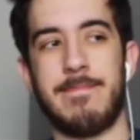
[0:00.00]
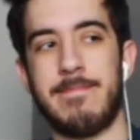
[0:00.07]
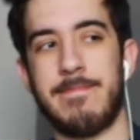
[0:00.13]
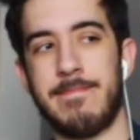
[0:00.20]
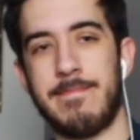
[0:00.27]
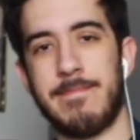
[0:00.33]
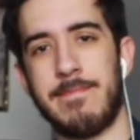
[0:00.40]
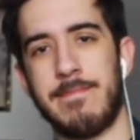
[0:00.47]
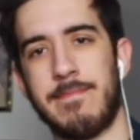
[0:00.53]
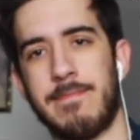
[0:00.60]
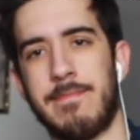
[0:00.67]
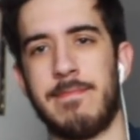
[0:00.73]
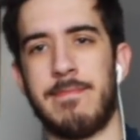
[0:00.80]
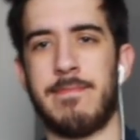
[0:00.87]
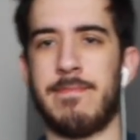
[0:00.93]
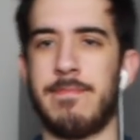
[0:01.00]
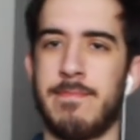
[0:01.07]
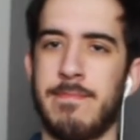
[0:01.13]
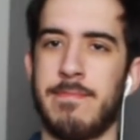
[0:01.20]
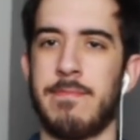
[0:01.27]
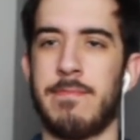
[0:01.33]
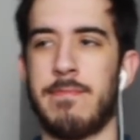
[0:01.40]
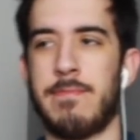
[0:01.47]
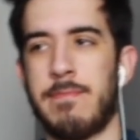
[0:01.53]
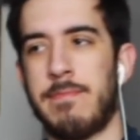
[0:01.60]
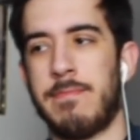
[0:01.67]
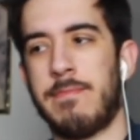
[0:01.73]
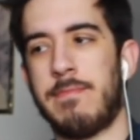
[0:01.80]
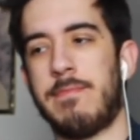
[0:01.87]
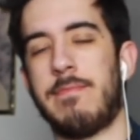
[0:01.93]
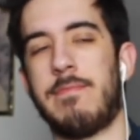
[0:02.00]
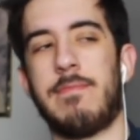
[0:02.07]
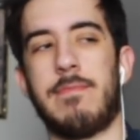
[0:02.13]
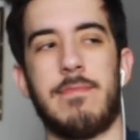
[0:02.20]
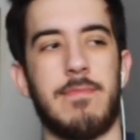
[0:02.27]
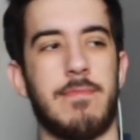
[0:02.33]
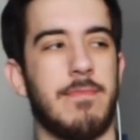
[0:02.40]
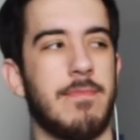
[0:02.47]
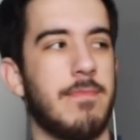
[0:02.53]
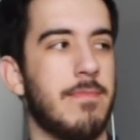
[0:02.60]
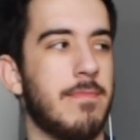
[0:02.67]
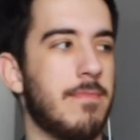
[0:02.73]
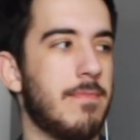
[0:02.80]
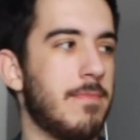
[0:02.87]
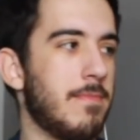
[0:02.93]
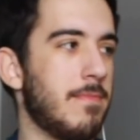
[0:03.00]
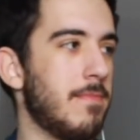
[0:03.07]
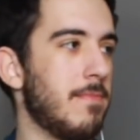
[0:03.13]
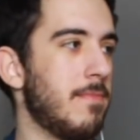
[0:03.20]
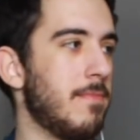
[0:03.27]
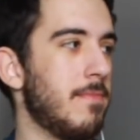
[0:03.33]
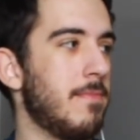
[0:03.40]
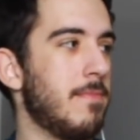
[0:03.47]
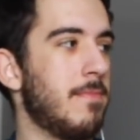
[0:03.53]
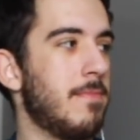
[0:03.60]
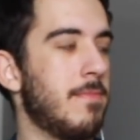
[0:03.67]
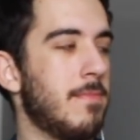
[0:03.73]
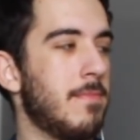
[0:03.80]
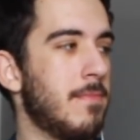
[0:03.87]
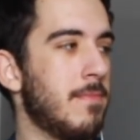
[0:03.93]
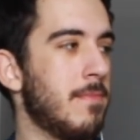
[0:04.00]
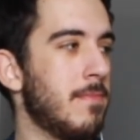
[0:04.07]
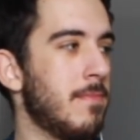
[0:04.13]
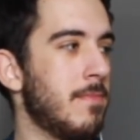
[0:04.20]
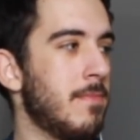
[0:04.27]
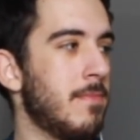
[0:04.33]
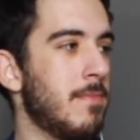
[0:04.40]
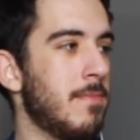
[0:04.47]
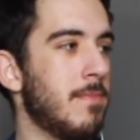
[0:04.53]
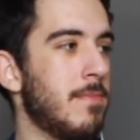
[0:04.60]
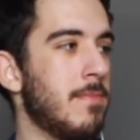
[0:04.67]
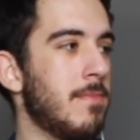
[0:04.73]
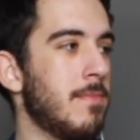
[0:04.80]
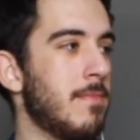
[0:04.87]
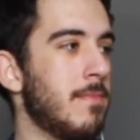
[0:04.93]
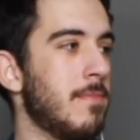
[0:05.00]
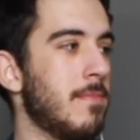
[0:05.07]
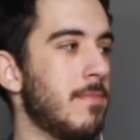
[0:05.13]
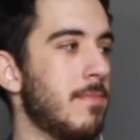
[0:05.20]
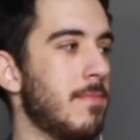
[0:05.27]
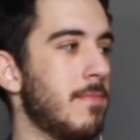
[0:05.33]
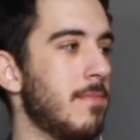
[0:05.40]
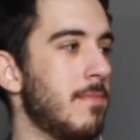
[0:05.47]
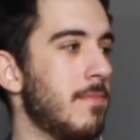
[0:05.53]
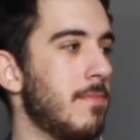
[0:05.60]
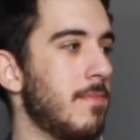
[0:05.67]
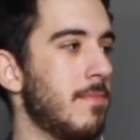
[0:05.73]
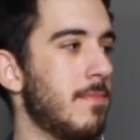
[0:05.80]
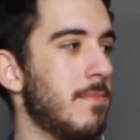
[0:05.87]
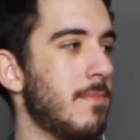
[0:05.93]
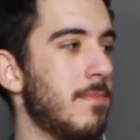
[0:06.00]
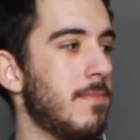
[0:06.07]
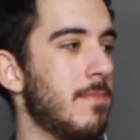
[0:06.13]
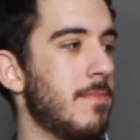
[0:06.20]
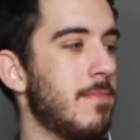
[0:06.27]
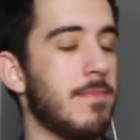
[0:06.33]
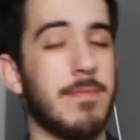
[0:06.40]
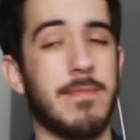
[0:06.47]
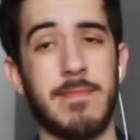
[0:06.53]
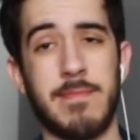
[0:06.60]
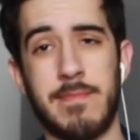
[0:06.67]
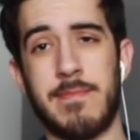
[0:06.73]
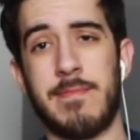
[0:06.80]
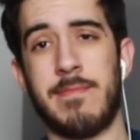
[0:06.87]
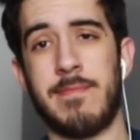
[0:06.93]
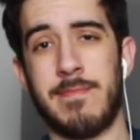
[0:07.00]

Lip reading: No words are spoken by the person on screen.